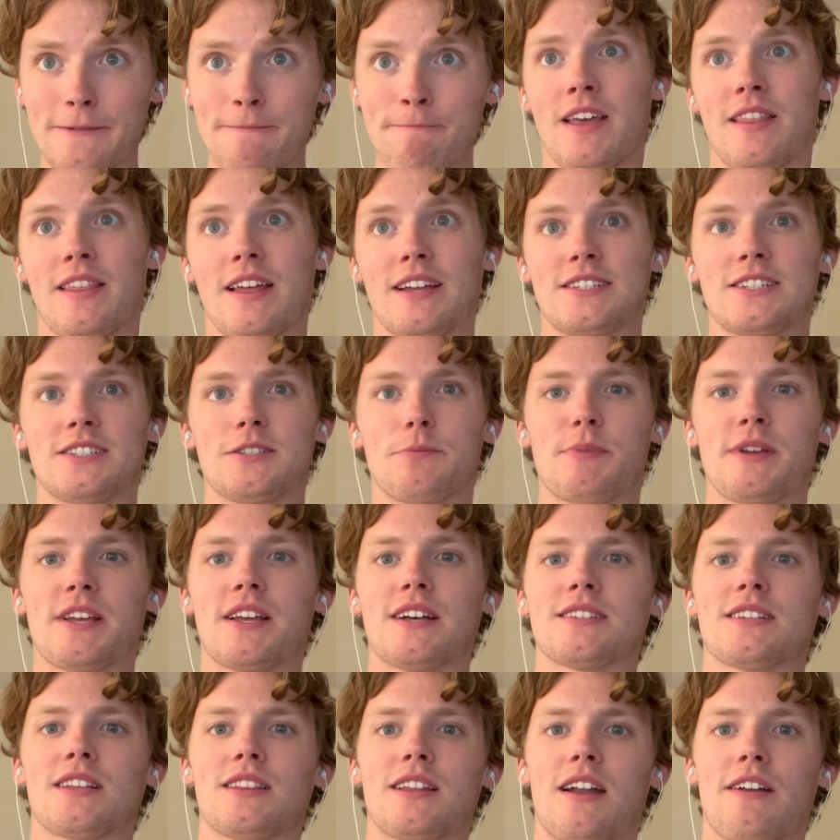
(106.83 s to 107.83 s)
and that's just
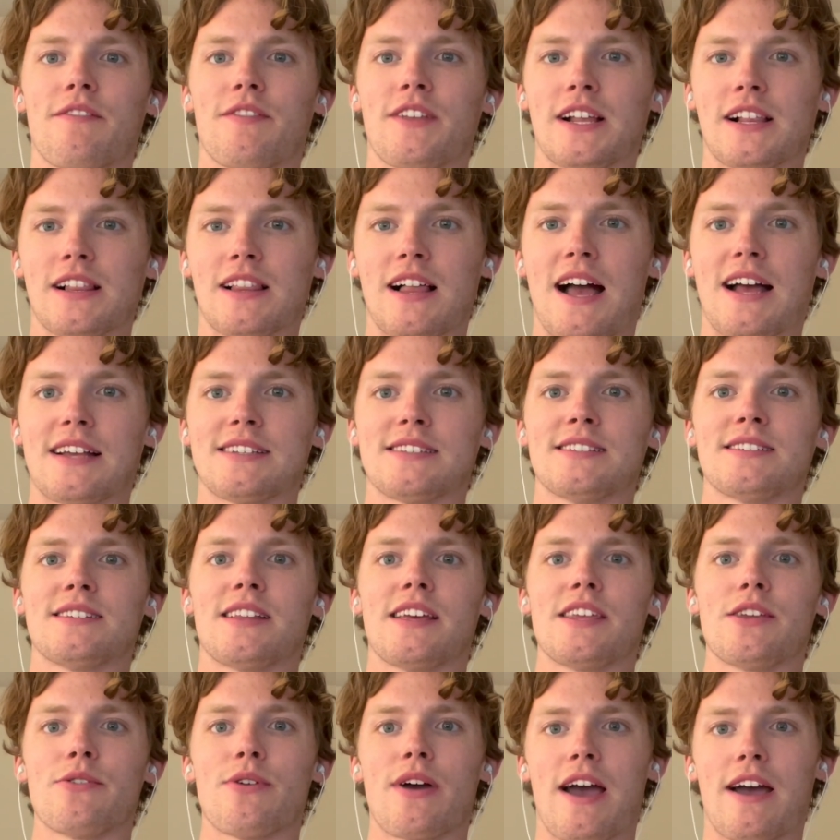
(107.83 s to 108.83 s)
because a lot of the classes
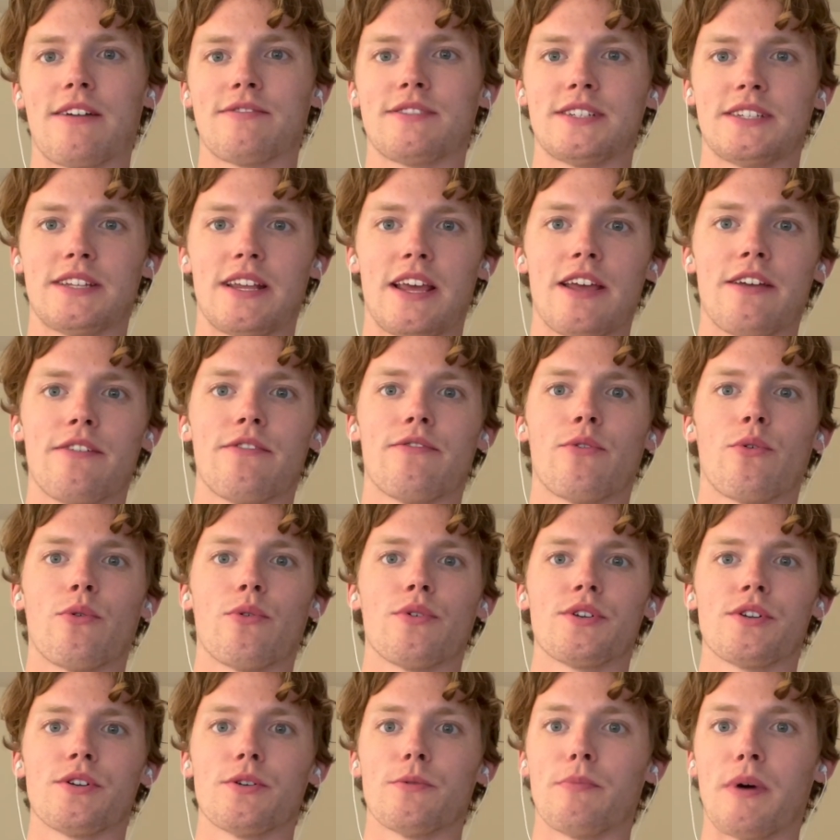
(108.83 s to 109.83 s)
that you have to take
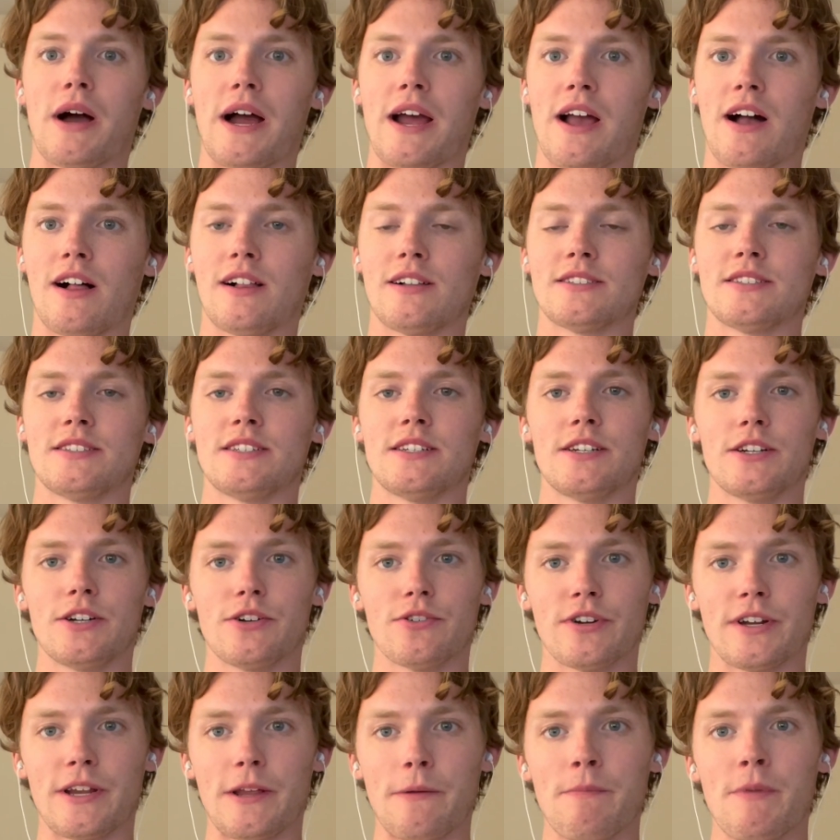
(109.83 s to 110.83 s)
for your biology
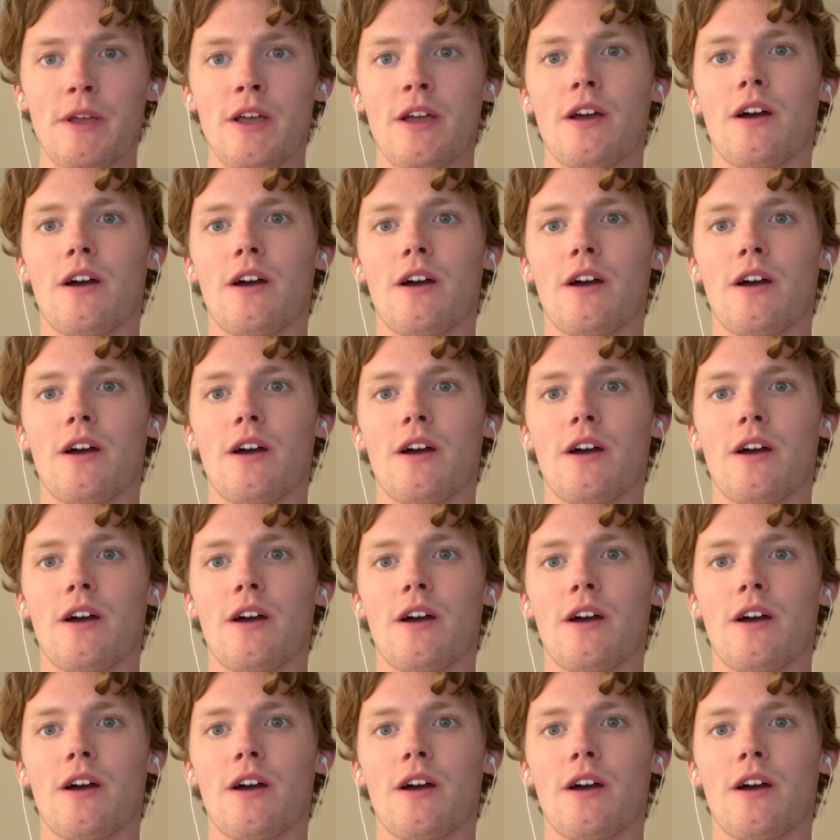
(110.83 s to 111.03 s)
degree